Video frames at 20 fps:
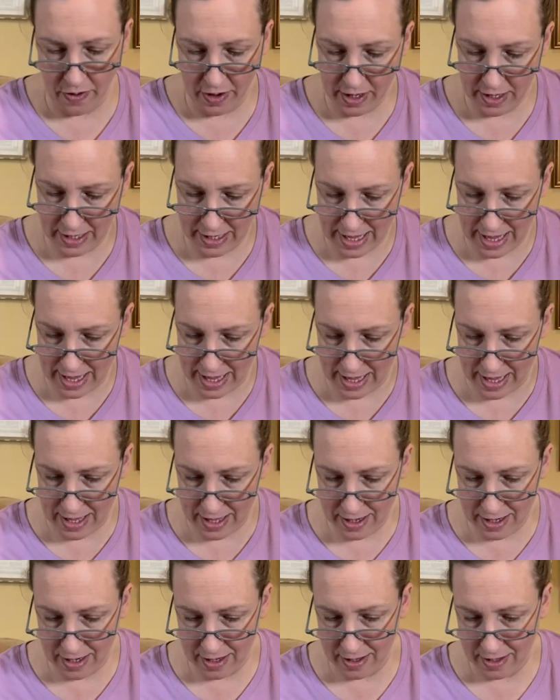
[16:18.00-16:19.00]

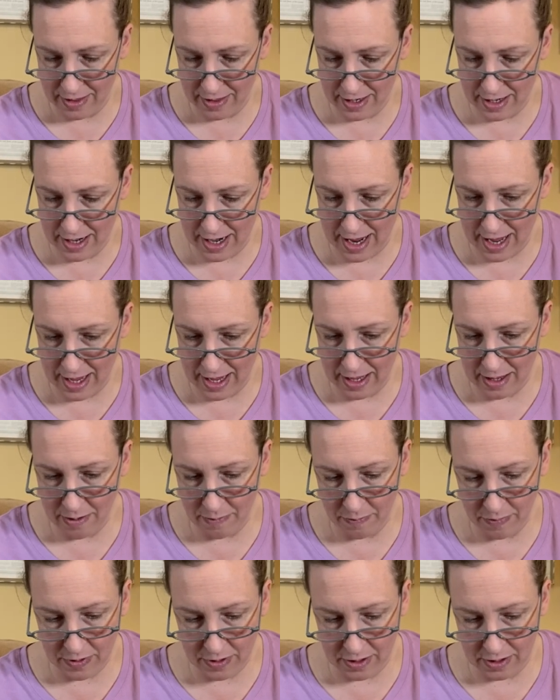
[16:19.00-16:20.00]
again, the
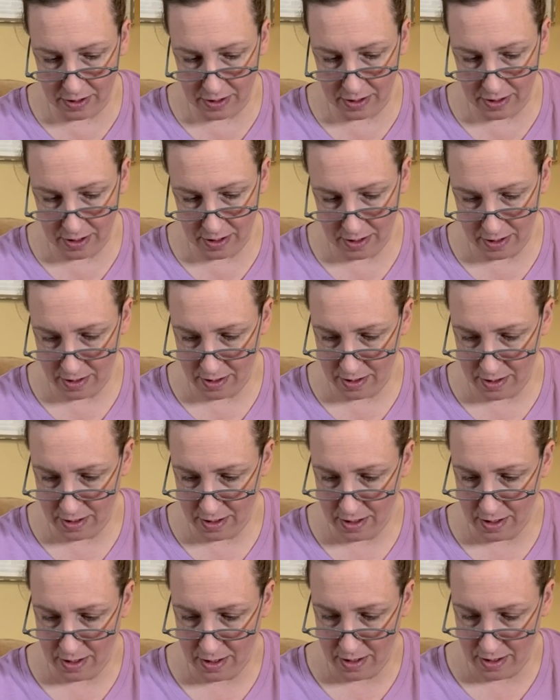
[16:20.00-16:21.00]
names,
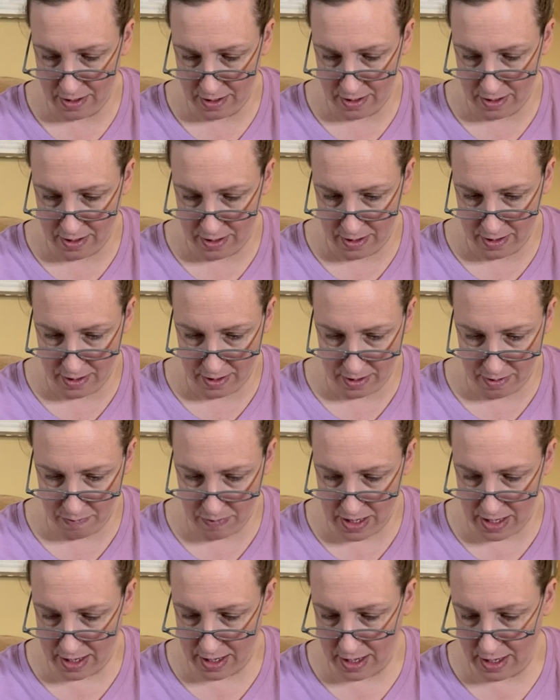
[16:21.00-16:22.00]
let me
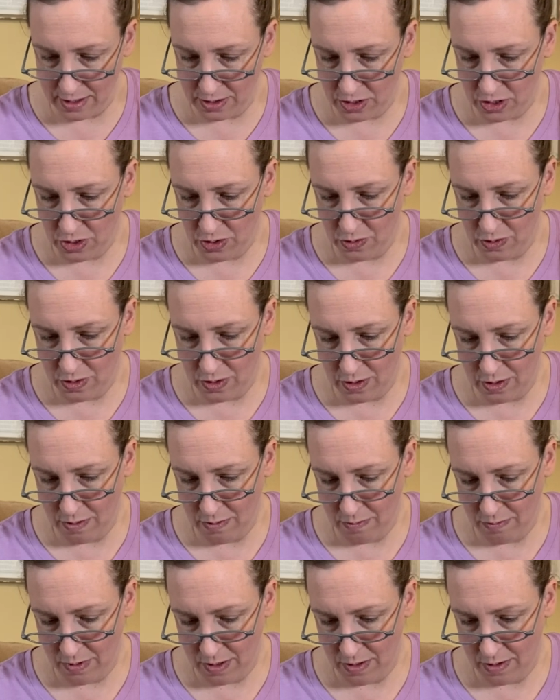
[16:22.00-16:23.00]
get to
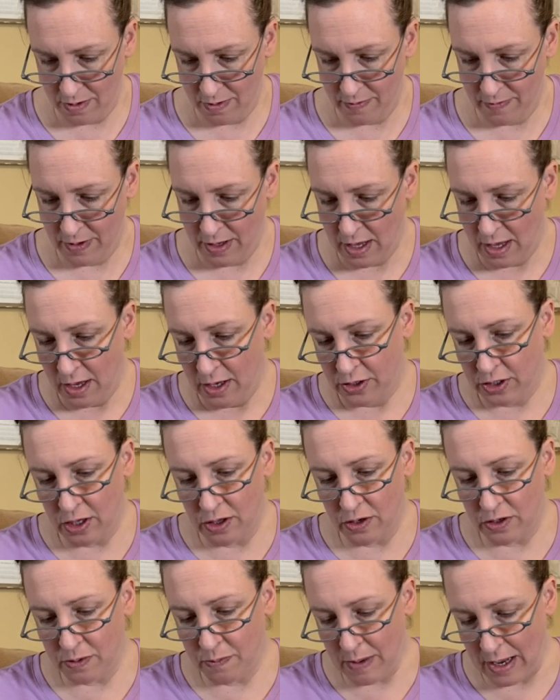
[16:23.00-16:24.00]
them. So
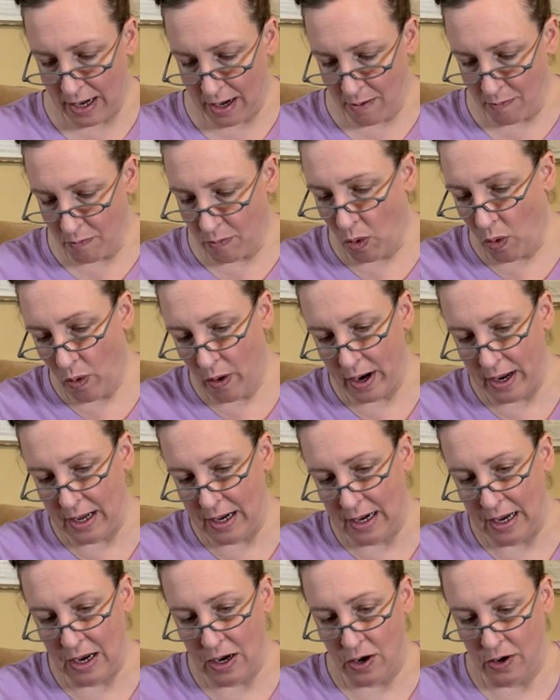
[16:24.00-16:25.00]
there's many more in
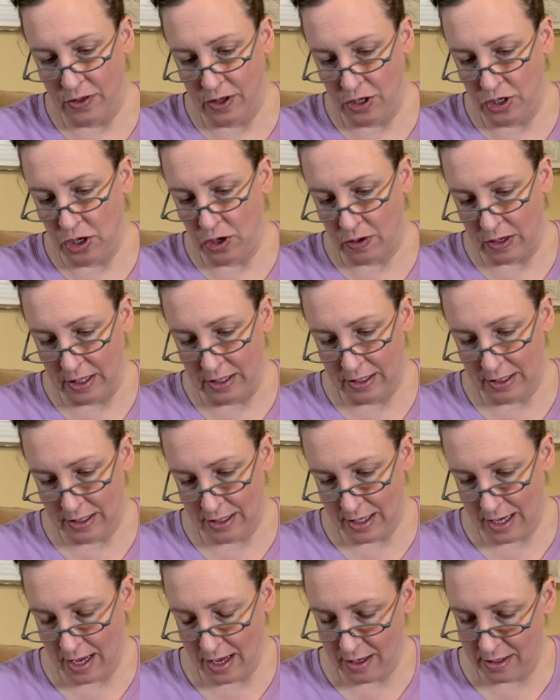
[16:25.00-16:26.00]
here than you can
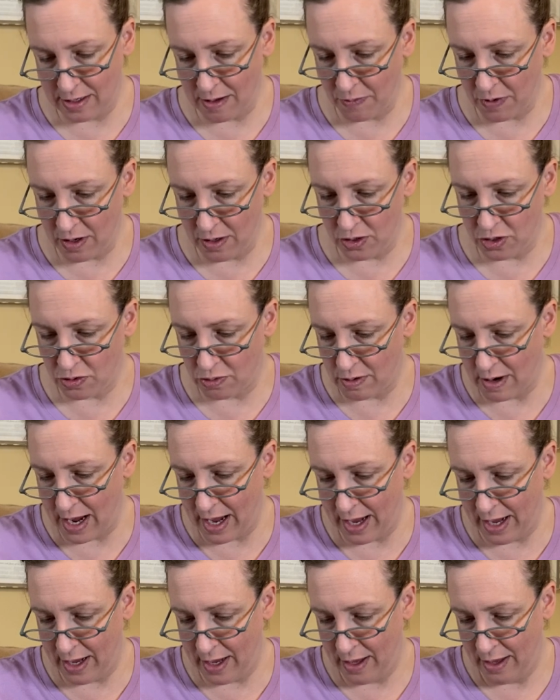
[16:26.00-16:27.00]
see, so I'm going to
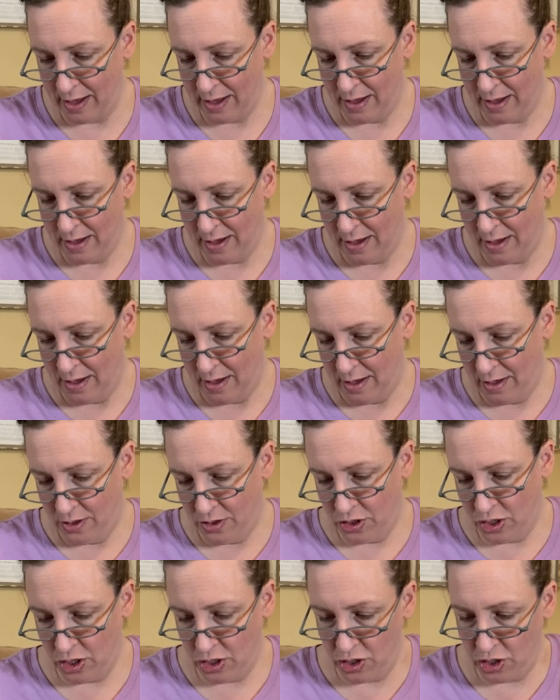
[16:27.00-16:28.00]
try
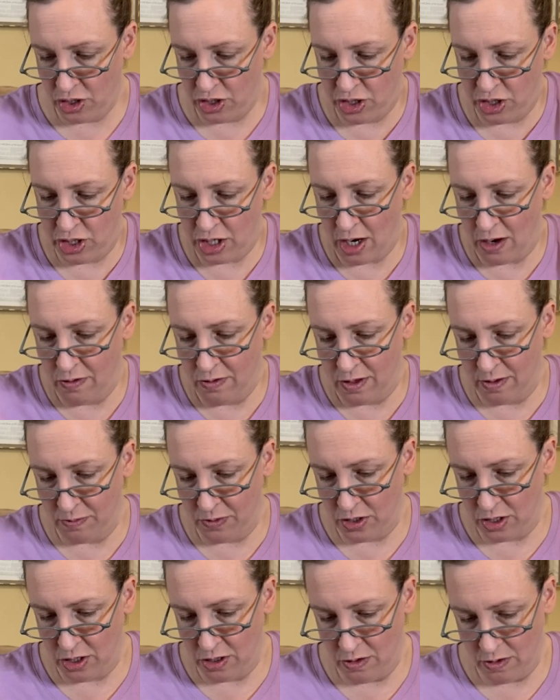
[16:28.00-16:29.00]
to show them
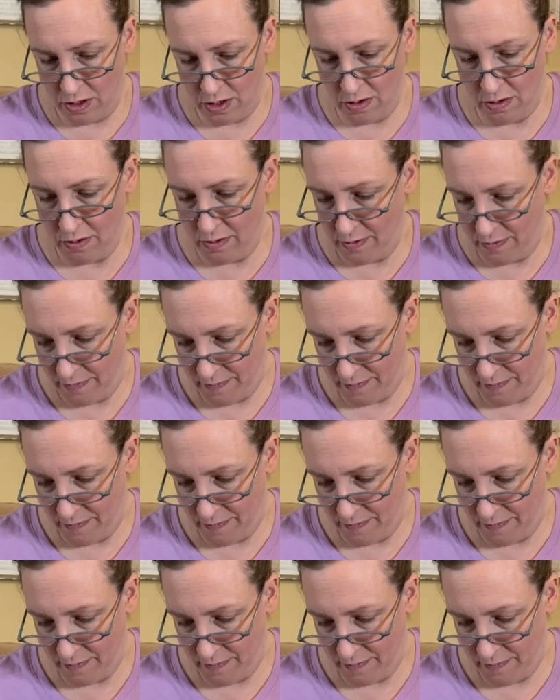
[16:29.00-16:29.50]
to you.